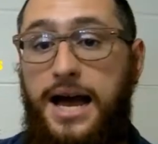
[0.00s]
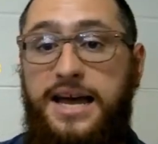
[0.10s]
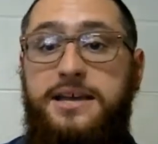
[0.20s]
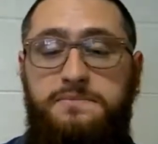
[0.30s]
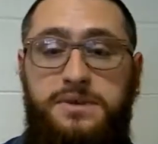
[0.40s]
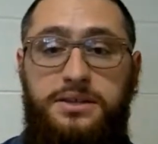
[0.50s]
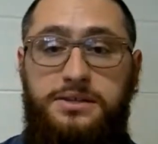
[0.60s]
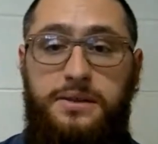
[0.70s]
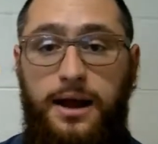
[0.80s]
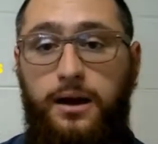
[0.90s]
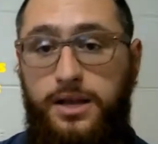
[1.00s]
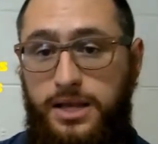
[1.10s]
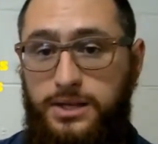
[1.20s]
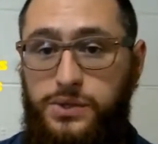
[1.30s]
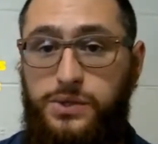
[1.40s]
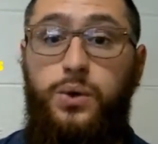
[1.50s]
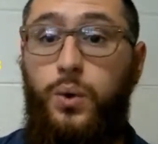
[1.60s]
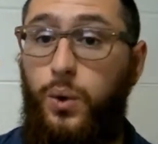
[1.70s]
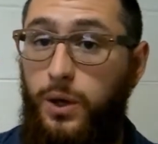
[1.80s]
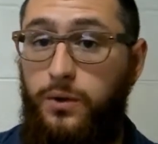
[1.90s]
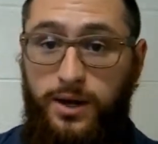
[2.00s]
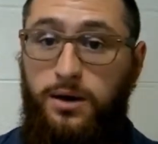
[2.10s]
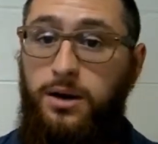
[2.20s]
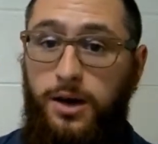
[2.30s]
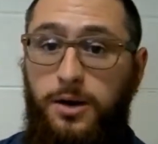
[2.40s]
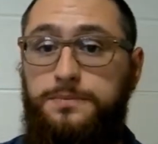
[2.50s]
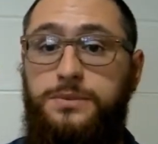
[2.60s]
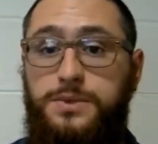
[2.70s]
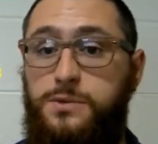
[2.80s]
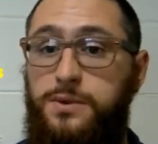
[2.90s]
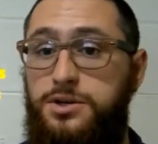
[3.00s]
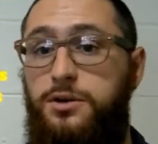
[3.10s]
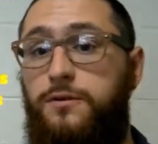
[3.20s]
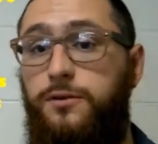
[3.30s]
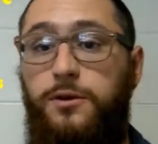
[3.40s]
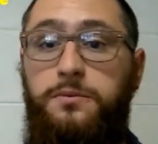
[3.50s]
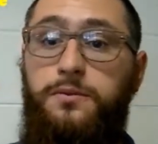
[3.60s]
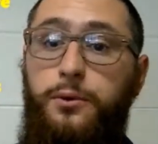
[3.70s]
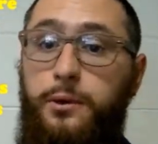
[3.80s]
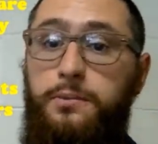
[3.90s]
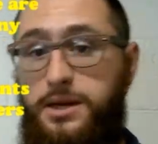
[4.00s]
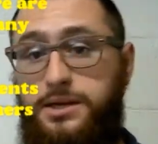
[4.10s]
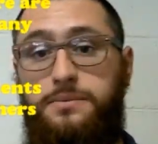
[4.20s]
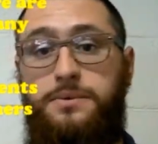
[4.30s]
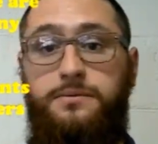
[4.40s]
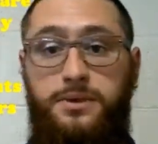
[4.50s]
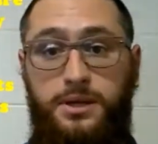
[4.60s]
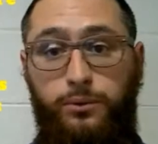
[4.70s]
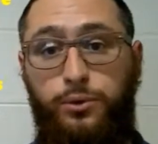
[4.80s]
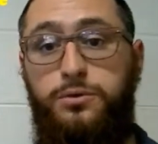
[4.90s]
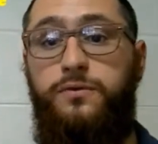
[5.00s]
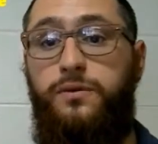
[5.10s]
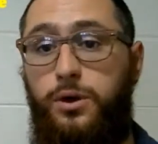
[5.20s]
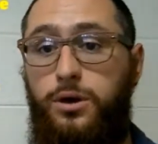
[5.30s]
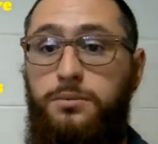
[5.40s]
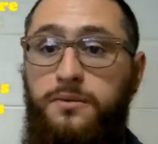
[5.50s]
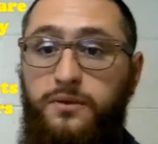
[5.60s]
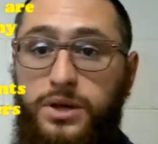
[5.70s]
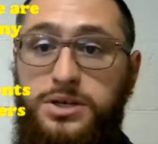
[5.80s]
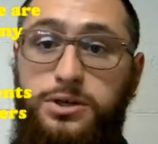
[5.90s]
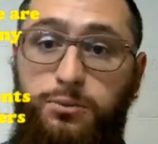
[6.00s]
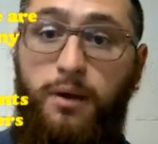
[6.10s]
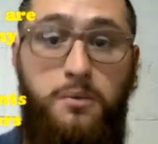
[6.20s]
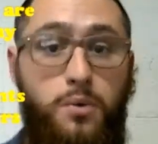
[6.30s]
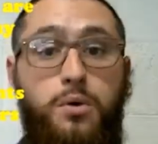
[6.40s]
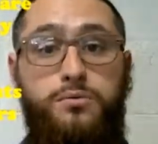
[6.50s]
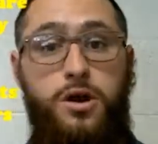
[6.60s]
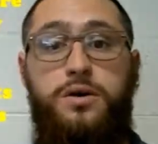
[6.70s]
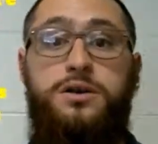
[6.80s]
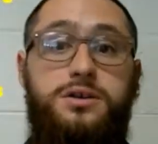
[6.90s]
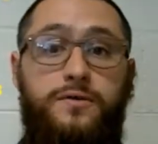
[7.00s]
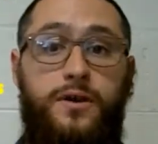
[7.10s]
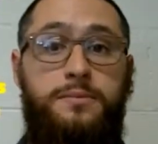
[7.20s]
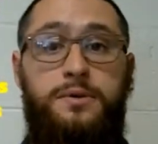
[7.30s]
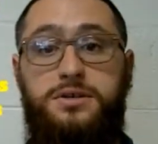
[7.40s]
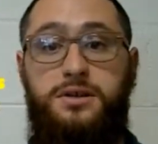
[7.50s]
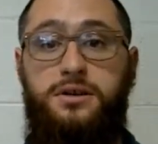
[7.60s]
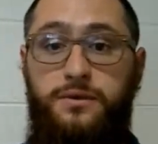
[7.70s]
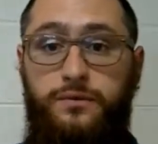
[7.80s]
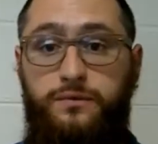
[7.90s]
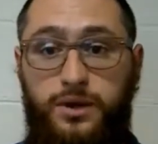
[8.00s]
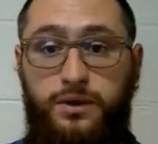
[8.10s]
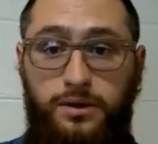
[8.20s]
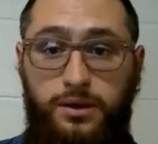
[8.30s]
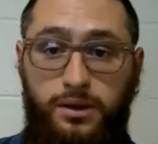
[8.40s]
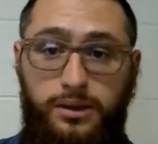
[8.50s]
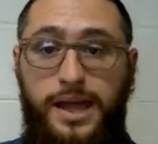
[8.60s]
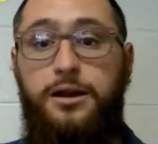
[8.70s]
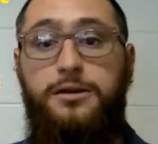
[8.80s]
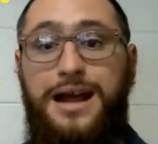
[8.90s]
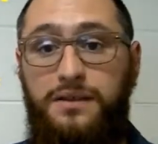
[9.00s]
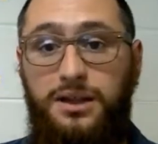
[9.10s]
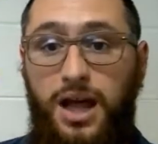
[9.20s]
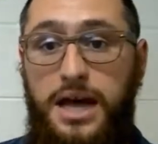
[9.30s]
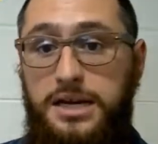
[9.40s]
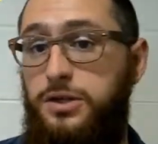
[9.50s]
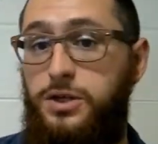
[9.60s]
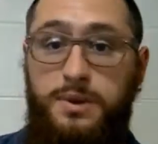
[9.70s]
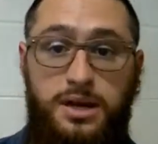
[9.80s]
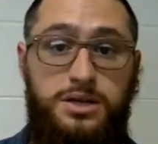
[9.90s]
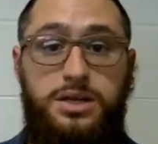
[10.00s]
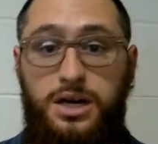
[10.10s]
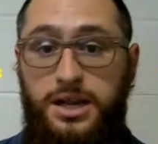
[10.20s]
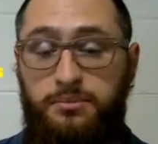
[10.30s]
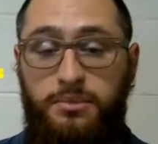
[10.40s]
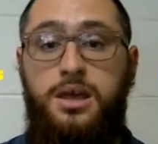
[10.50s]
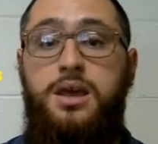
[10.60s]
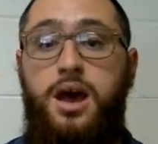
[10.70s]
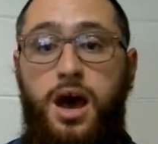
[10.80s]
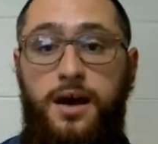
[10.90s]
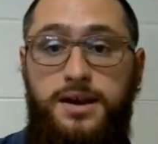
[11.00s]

I means there is or there are. It's a special verb form that the root verb of which you probably won't know until very much later down the line in your Spanish studying.